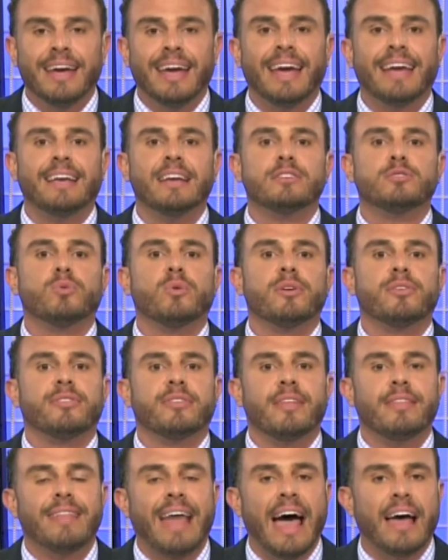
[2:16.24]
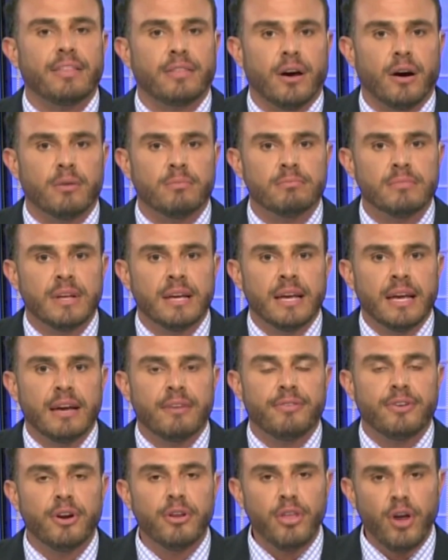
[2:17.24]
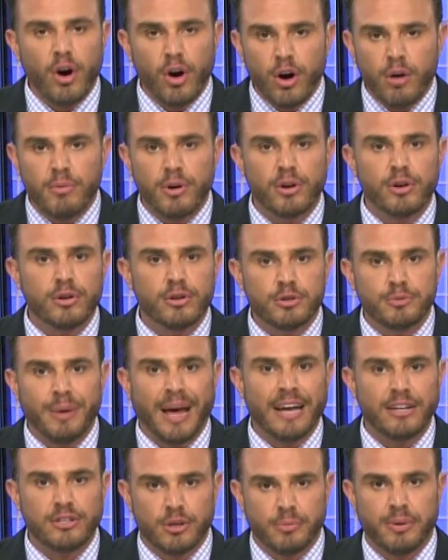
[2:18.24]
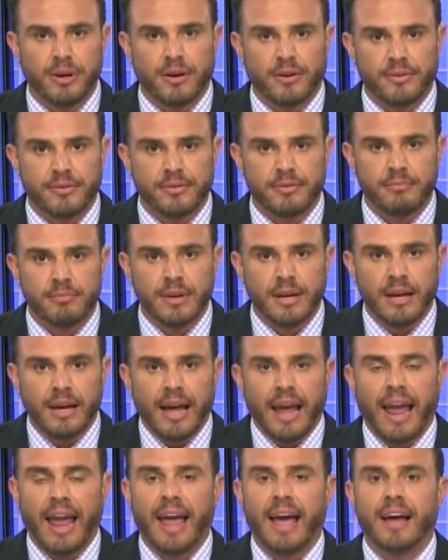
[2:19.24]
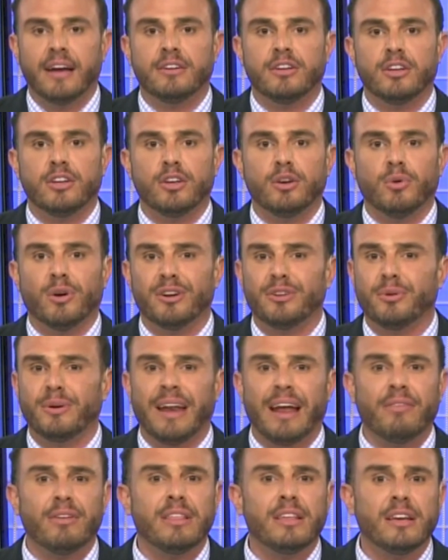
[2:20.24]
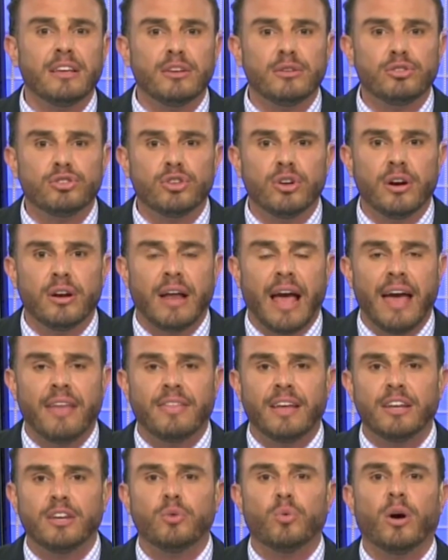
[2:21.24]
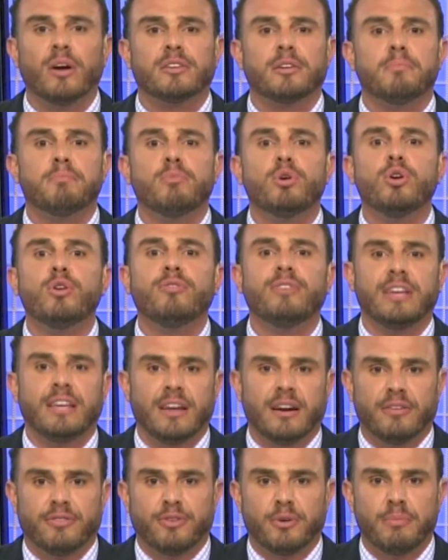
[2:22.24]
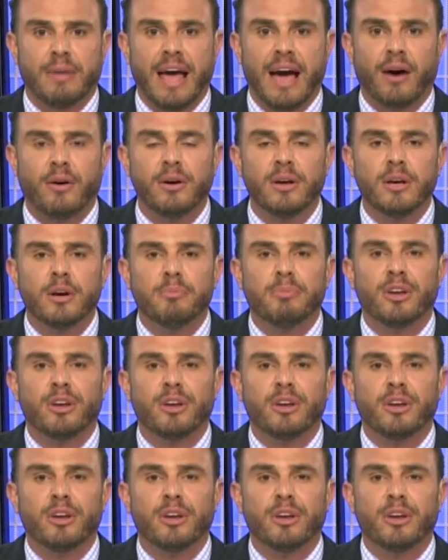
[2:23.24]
It gets worse than that, though. If you're the homeowner who's paid your bills and you are doing everything you should, and then you want to move a year from now,